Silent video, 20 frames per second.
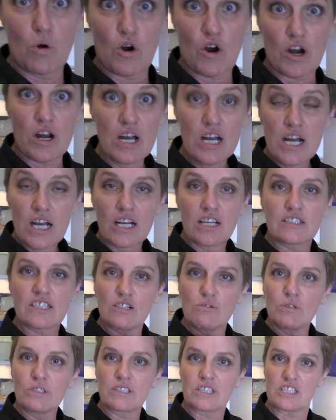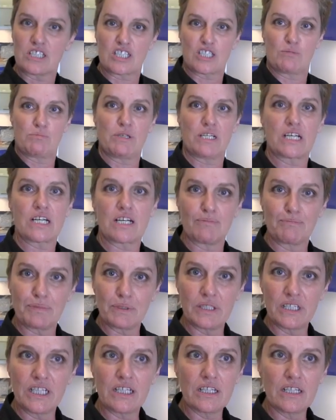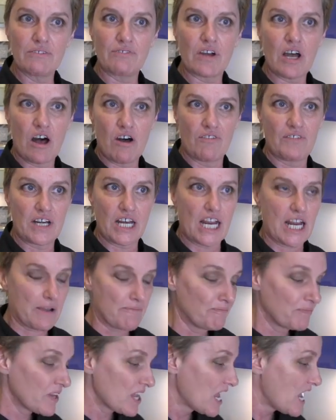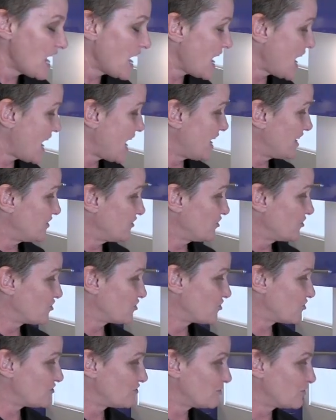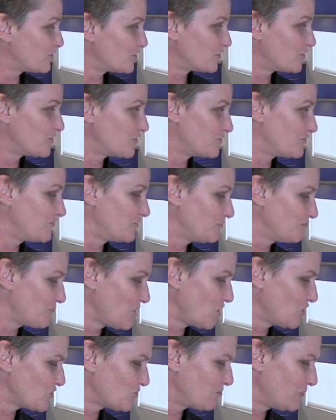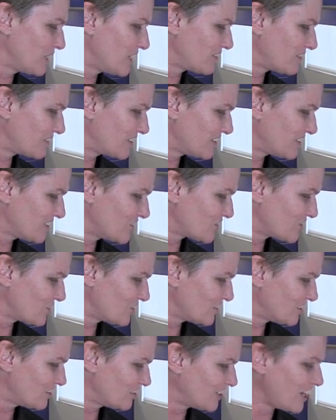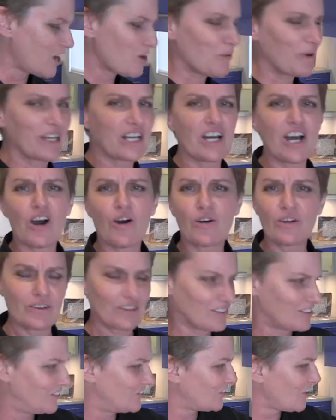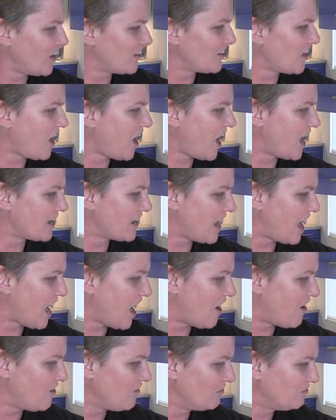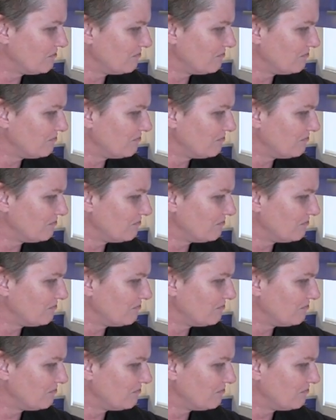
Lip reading: more, because I want this to be completely velvety. And most blends, there we go, it's on high now.